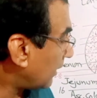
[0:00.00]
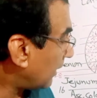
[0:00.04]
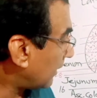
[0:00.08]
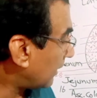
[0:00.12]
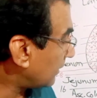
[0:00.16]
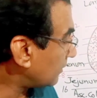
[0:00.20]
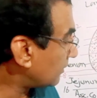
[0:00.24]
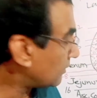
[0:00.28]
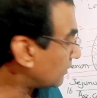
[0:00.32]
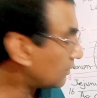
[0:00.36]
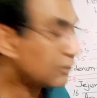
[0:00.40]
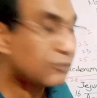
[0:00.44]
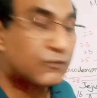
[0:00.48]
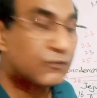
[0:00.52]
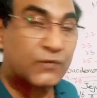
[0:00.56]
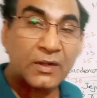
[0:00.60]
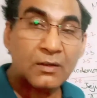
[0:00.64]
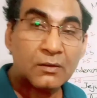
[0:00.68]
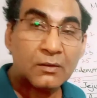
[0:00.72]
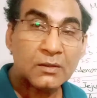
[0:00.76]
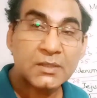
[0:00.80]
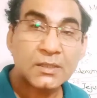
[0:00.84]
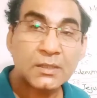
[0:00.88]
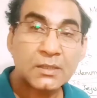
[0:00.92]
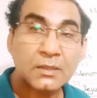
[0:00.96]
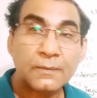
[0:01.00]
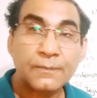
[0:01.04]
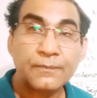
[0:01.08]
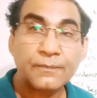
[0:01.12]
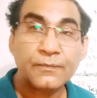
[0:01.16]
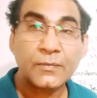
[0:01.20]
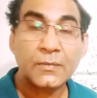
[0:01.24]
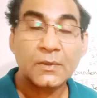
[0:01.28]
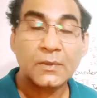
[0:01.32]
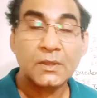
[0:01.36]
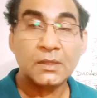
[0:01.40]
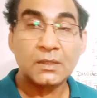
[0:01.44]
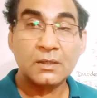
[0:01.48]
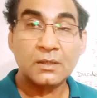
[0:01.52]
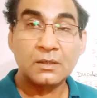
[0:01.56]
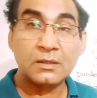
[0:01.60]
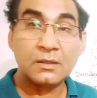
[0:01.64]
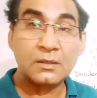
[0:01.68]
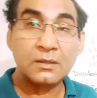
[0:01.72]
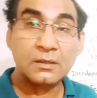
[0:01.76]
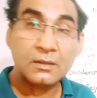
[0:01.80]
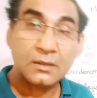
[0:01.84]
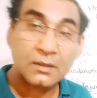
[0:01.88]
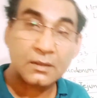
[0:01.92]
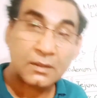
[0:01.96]
it is filled,
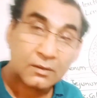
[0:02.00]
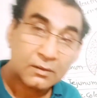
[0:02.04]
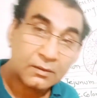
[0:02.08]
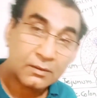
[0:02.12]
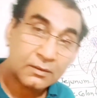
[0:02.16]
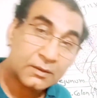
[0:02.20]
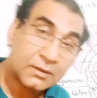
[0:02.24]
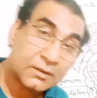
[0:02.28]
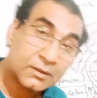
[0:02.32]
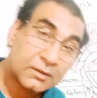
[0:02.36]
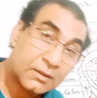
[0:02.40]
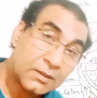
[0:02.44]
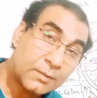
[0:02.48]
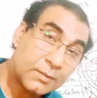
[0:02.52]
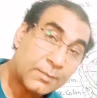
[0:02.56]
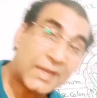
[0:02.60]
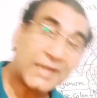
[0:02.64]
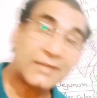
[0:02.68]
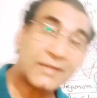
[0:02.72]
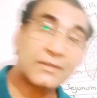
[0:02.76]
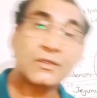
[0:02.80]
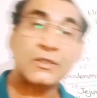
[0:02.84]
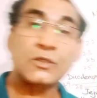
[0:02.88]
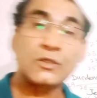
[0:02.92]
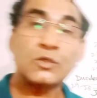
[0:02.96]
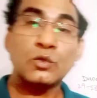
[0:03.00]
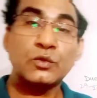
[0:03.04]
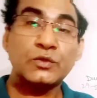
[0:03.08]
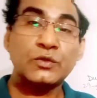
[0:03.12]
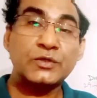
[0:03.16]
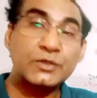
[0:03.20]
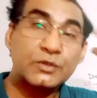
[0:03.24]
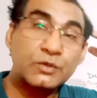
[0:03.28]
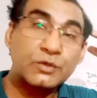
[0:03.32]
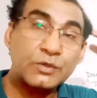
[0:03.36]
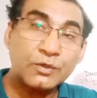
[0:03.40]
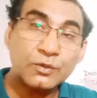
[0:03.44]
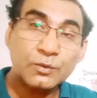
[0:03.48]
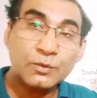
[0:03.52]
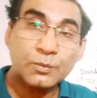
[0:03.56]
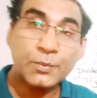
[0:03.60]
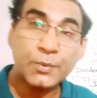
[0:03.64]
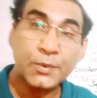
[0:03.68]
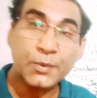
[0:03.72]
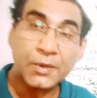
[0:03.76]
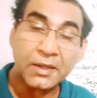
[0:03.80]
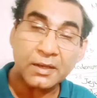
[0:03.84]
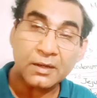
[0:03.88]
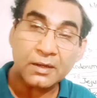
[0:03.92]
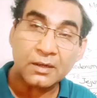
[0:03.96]
the message goes to your
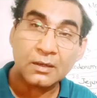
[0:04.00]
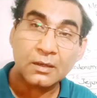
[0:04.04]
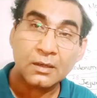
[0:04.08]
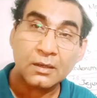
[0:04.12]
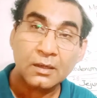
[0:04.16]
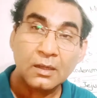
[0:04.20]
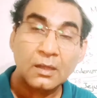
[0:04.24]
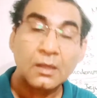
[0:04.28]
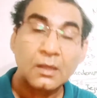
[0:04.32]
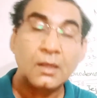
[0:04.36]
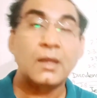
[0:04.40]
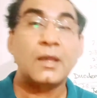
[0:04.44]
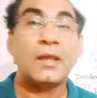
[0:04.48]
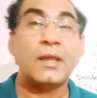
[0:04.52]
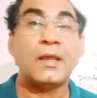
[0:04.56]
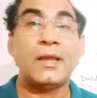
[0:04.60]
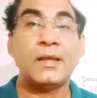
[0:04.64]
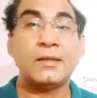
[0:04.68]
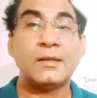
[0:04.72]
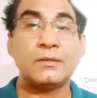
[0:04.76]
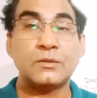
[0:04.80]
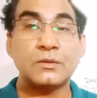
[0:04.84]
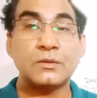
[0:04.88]
brain, and you